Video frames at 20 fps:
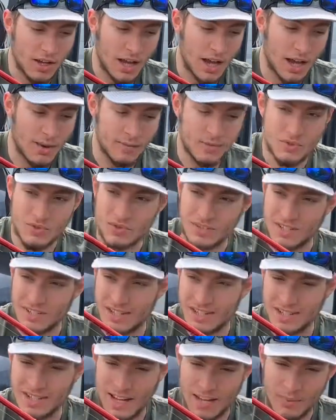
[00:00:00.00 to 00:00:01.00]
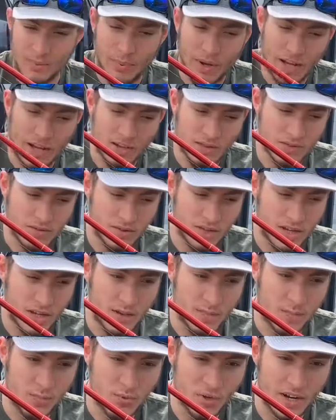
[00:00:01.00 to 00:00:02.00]
I'm using a 10-pound
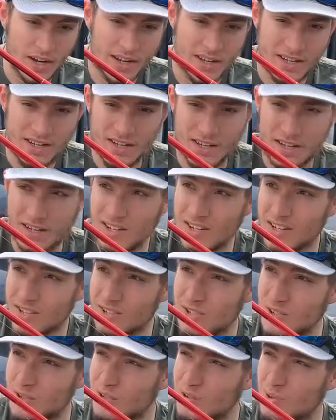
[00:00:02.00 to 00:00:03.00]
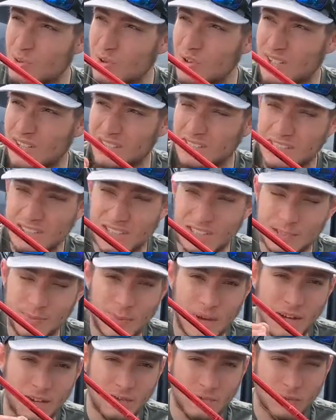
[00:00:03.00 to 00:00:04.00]
braid to a
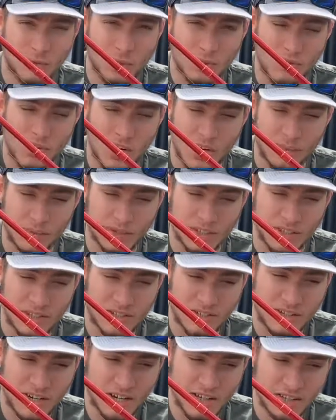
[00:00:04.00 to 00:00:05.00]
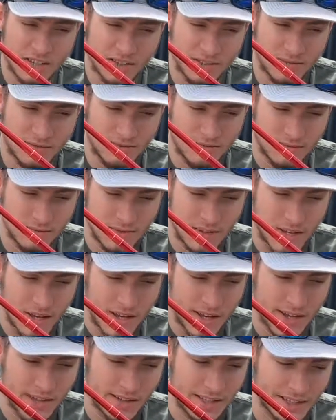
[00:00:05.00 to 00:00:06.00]
6-pound fluorocarbon leader on here.
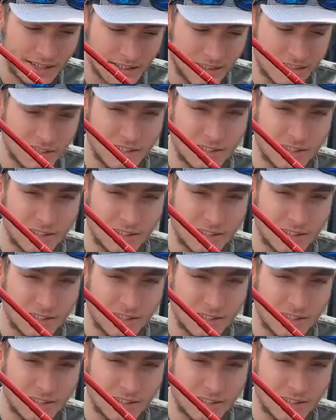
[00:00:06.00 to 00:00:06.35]
That's going to